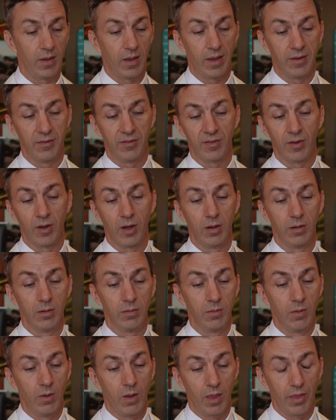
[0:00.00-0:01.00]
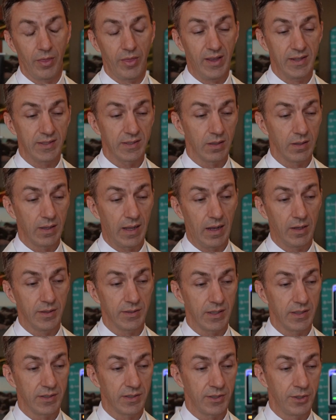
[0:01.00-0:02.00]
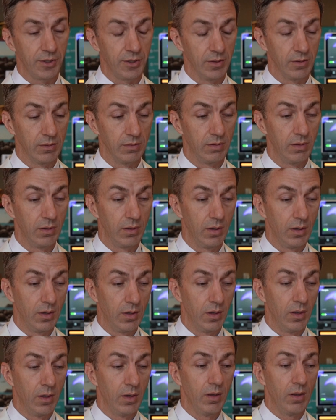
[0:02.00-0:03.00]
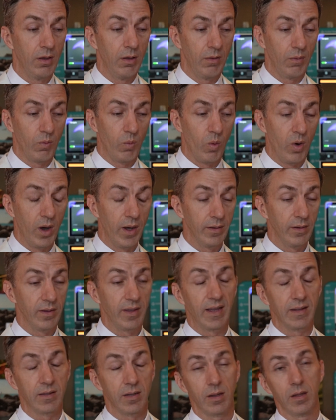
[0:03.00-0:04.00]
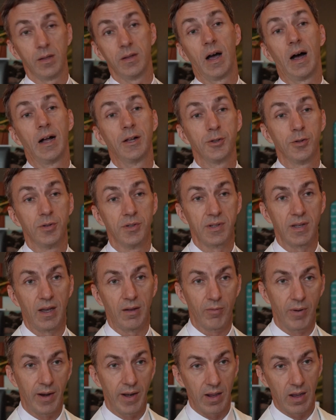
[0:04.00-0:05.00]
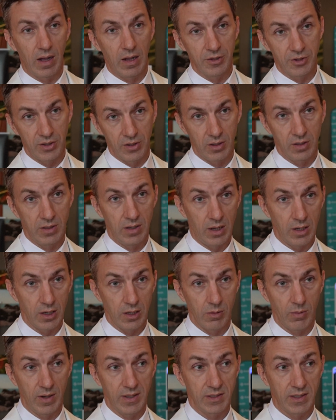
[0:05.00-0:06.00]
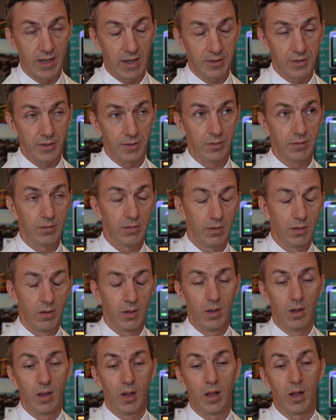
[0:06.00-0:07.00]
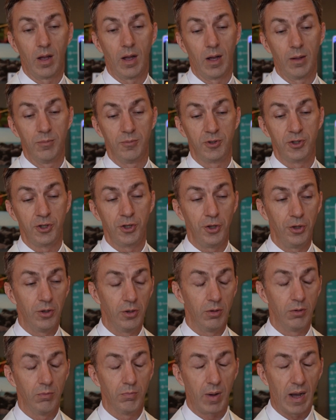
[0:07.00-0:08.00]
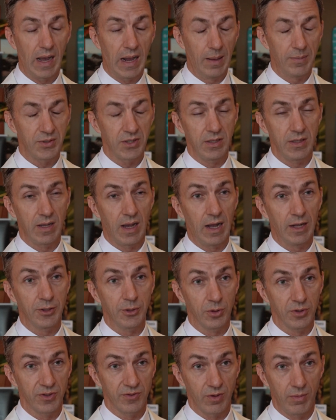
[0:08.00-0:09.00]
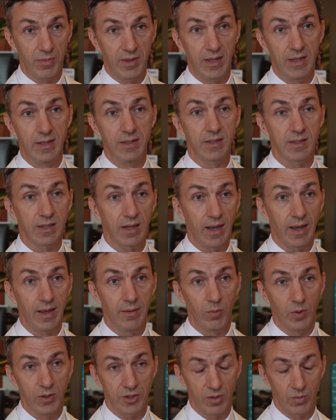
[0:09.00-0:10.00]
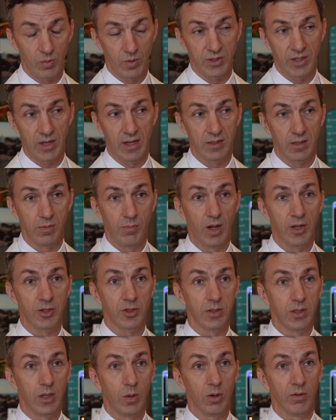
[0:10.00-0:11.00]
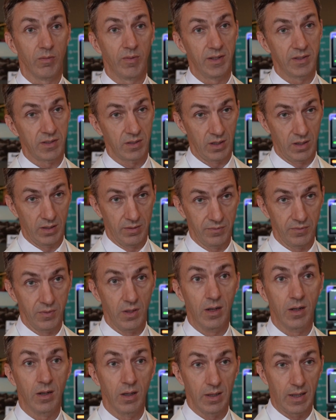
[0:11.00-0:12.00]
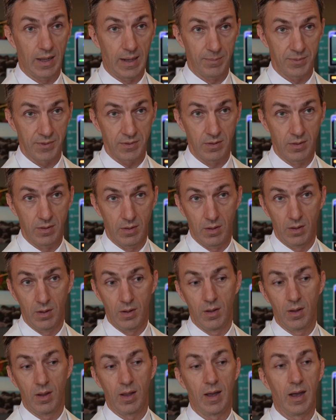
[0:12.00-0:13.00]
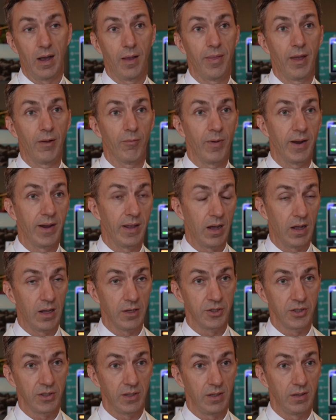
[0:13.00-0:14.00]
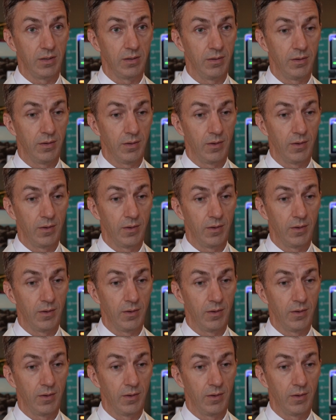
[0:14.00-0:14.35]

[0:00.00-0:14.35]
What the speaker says: And so this allows us to, one, get to the nodules that radiology could not otherwise get to. Two, biopsy nodules from the inside, which has a much lower risk of lung collapse that radiology